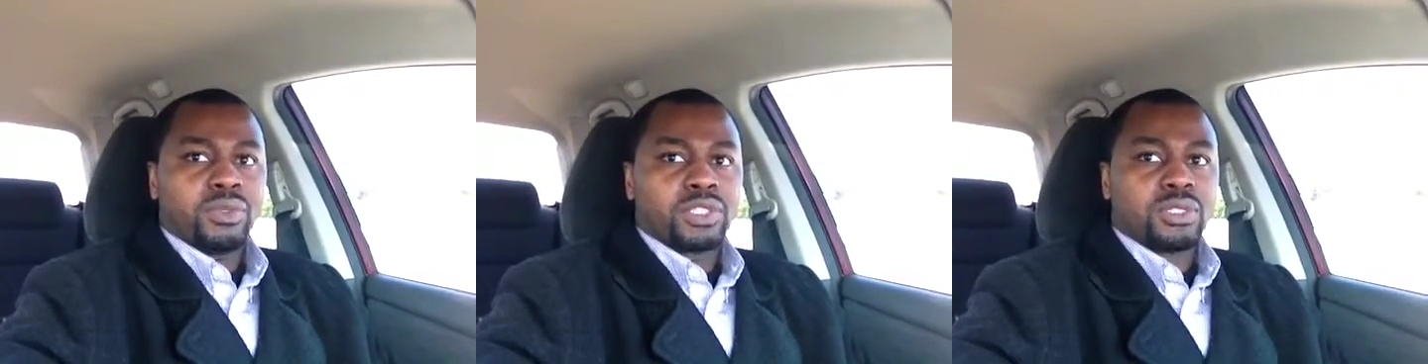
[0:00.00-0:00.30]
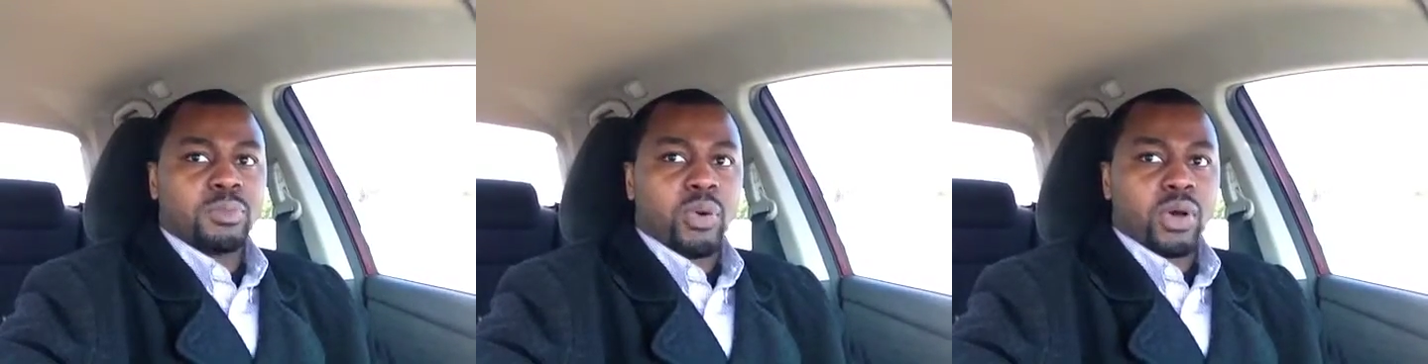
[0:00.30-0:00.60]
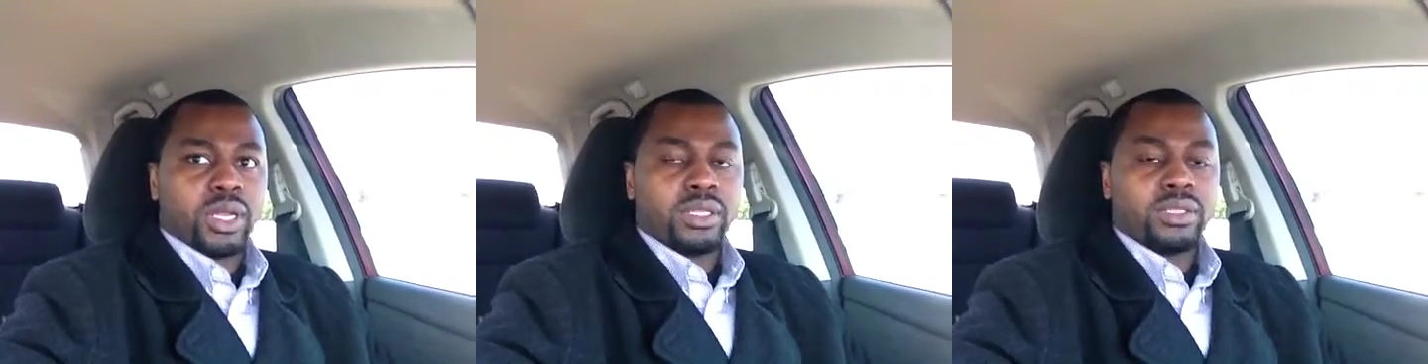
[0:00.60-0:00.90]

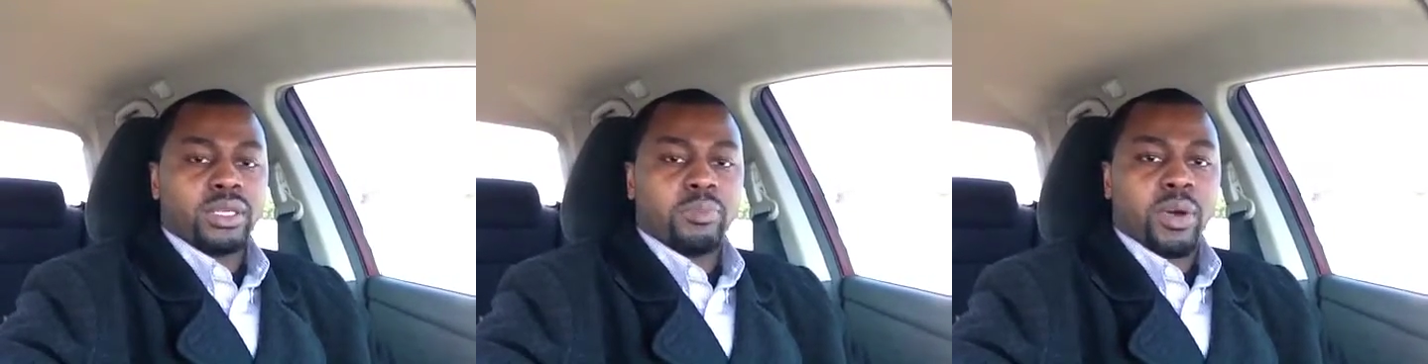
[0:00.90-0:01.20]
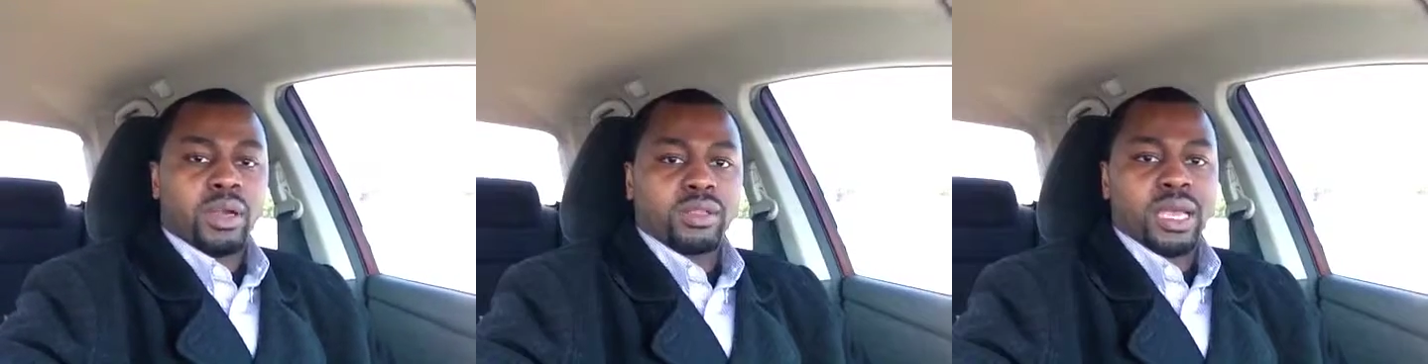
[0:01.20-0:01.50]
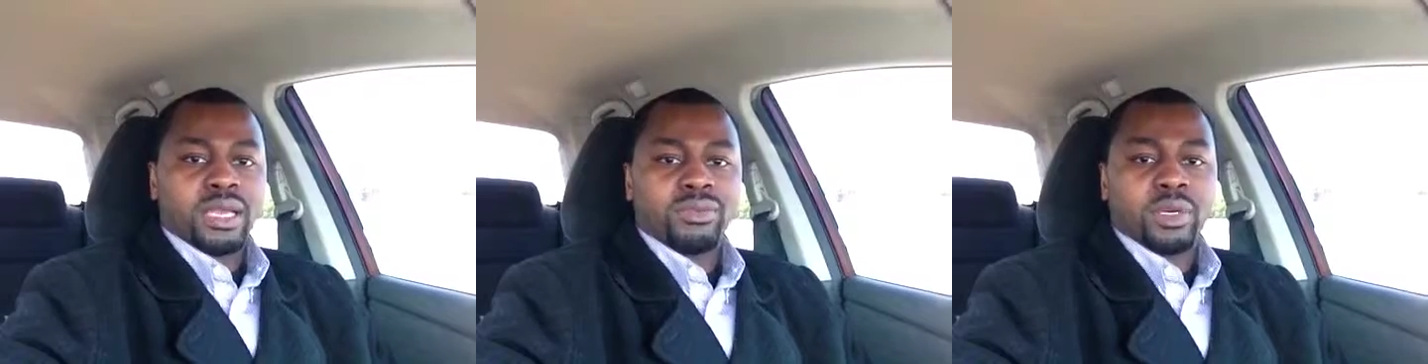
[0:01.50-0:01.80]
supported the
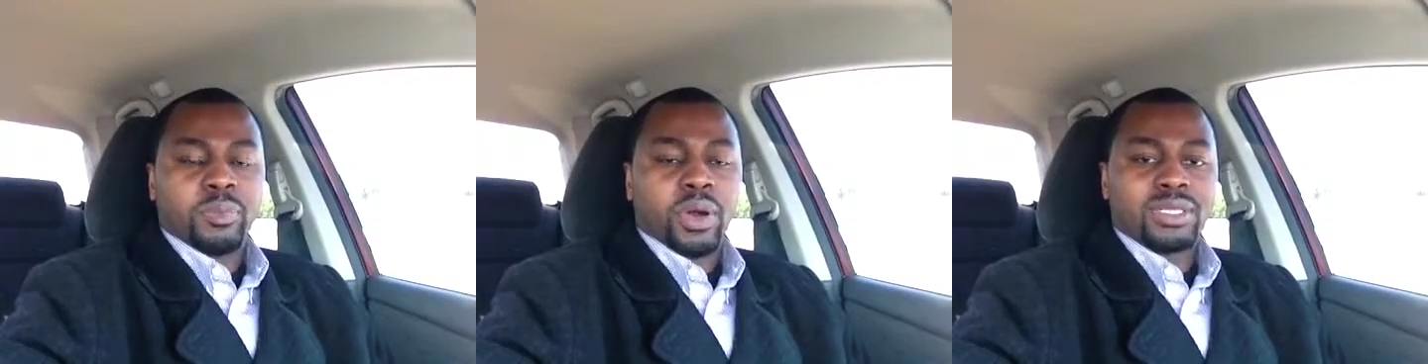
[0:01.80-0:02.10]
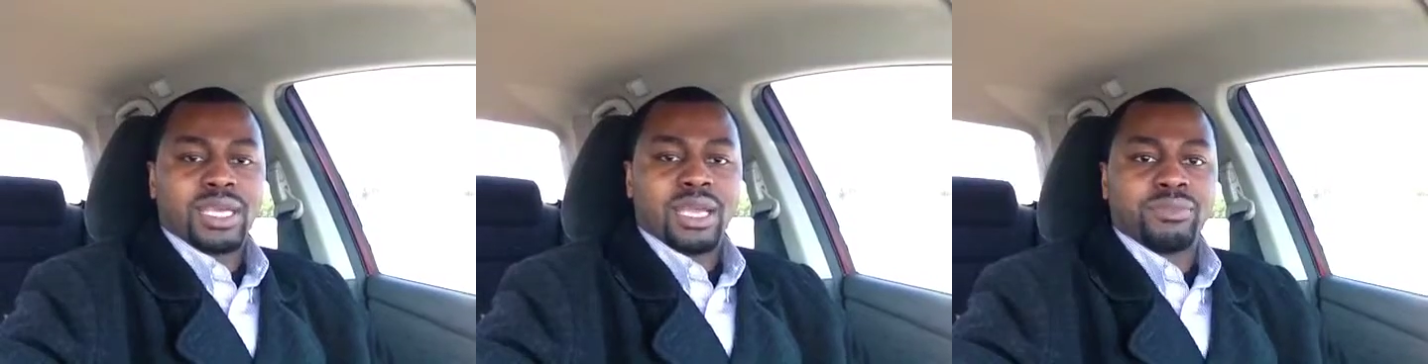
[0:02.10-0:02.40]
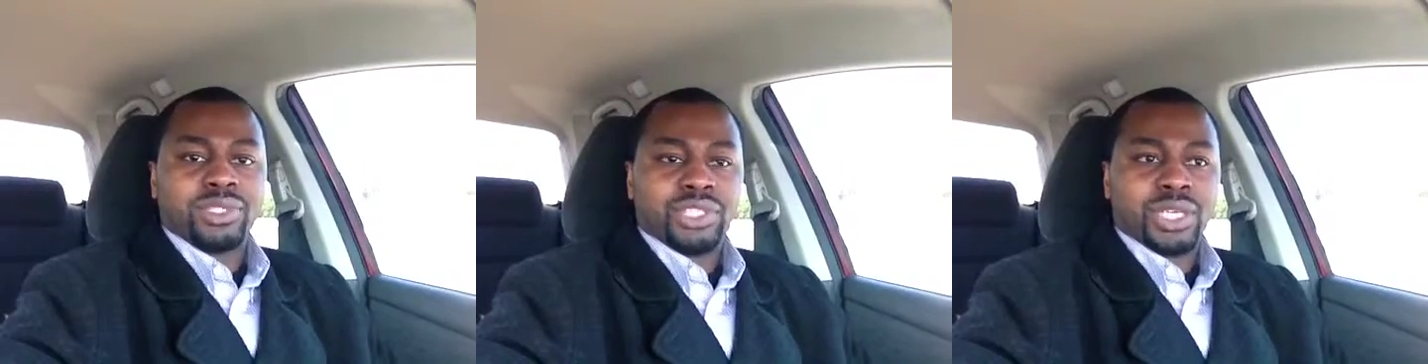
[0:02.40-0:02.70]
apartheid
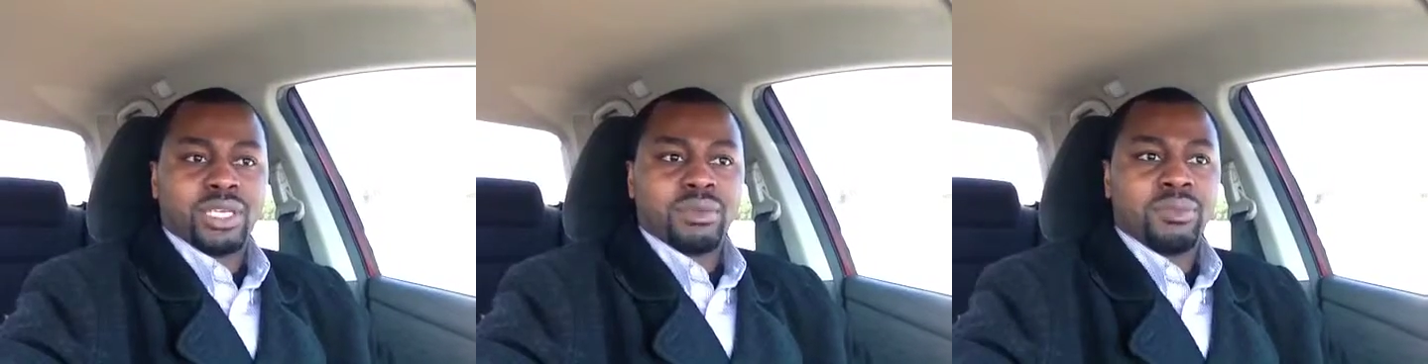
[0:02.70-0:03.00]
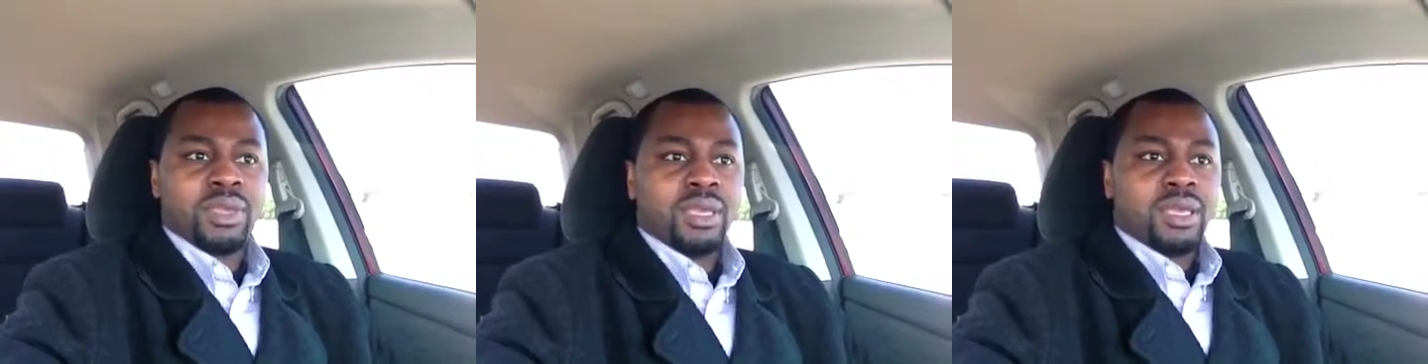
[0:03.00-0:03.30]
regime,